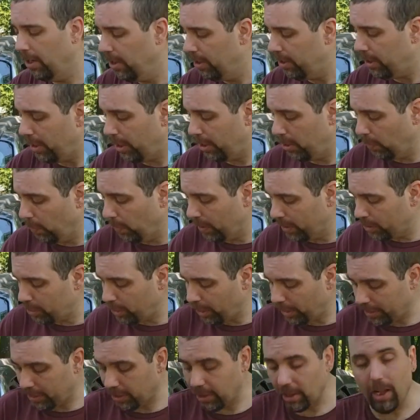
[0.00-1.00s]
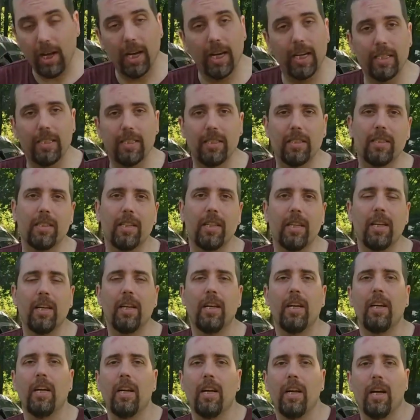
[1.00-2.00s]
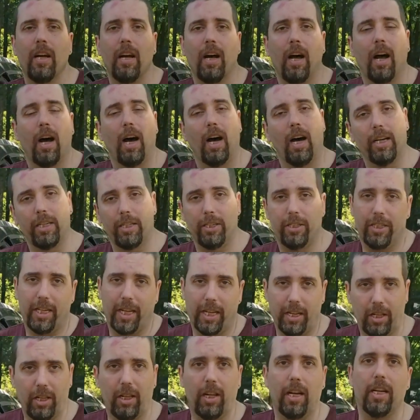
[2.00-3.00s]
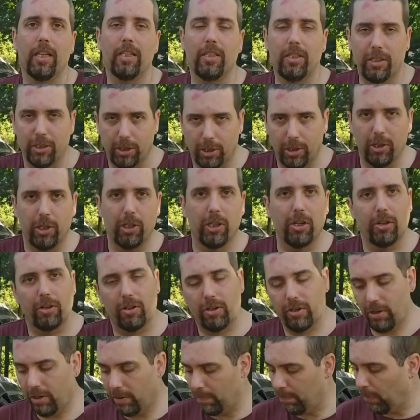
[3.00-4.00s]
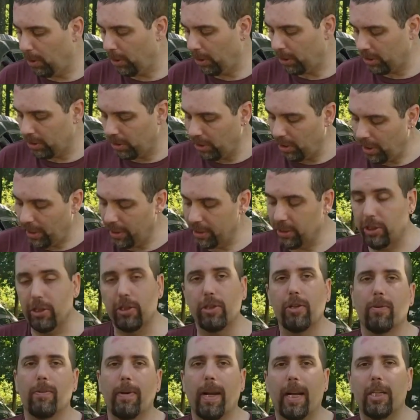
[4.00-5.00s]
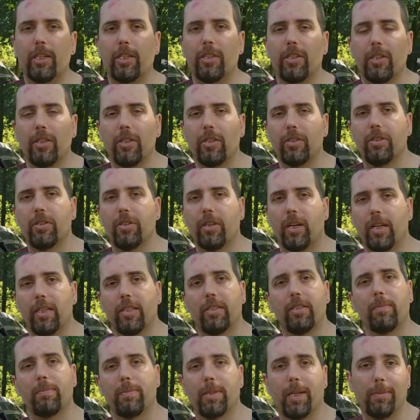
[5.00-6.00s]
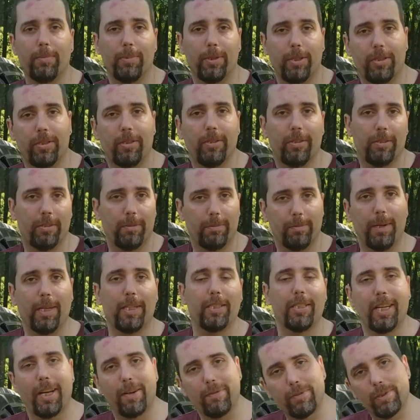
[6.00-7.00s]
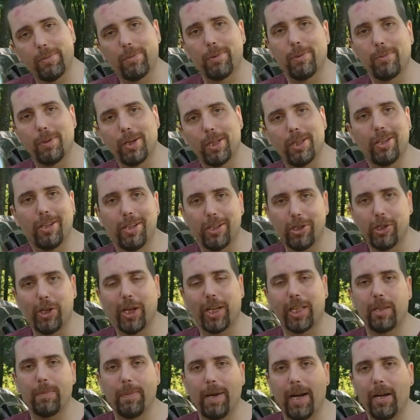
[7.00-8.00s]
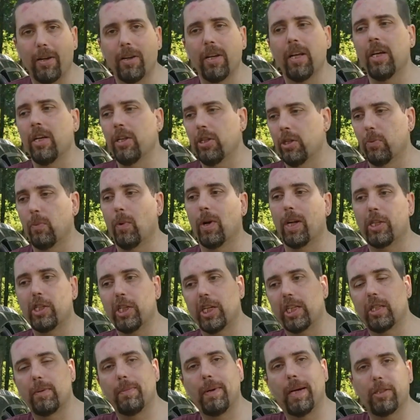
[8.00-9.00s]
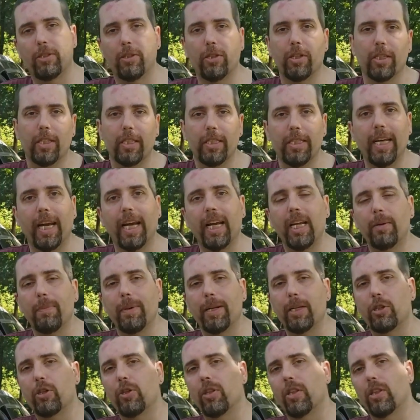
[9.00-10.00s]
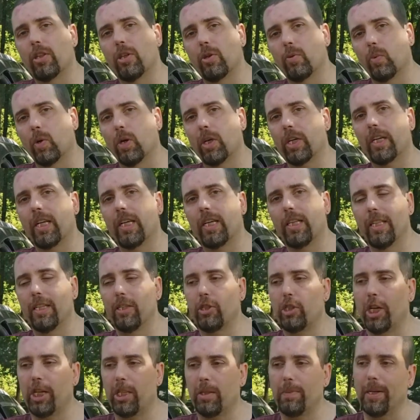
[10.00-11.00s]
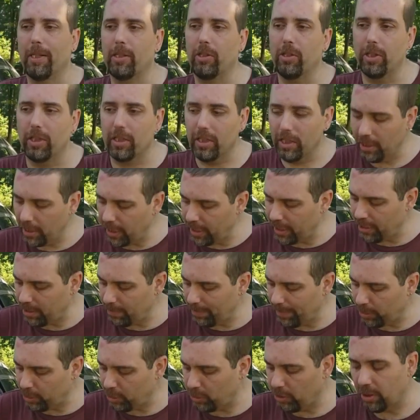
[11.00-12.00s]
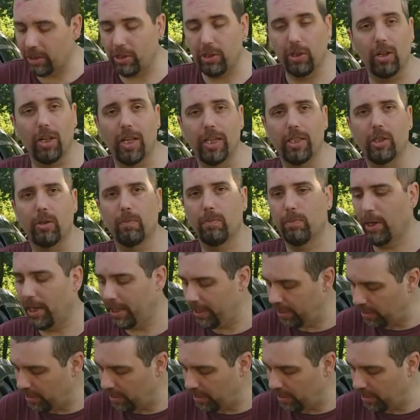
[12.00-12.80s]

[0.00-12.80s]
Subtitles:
Okay, you want to check your lights, your tail lights, your marker lights, your directionals. Sometimes it's best to have someone with you to check them out. You want to check them out during the day to make sure that they're working, and then check them out during the night to make sure that your lights are bright